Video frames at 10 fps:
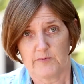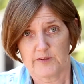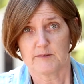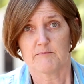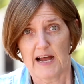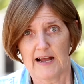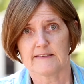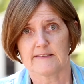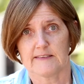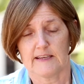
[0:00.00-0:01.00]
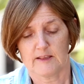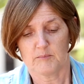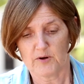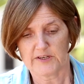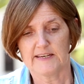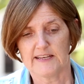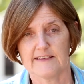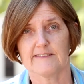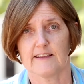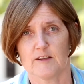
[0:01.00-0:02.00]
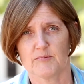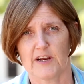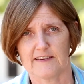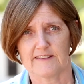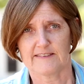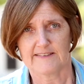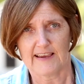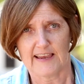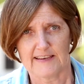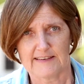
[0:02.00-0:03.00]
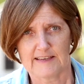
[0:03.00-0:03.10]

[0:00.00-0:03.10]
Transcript: the demands that the body needs in the pregnant state.